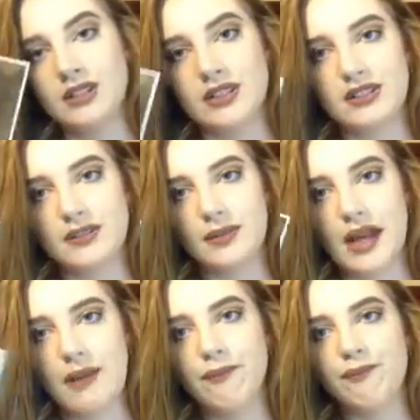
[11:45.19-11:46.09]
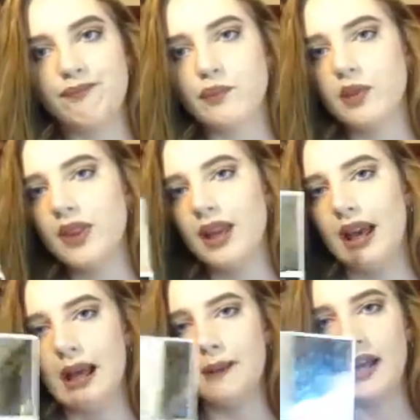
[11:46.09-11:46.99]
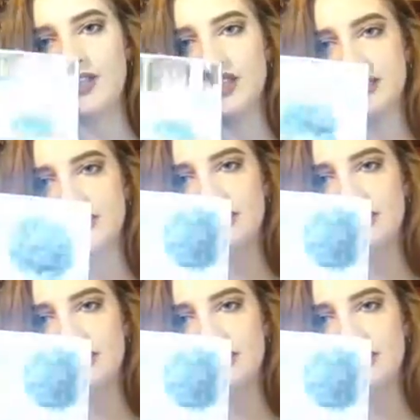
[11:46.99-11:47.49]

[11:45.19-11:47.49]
So this is mine. As you can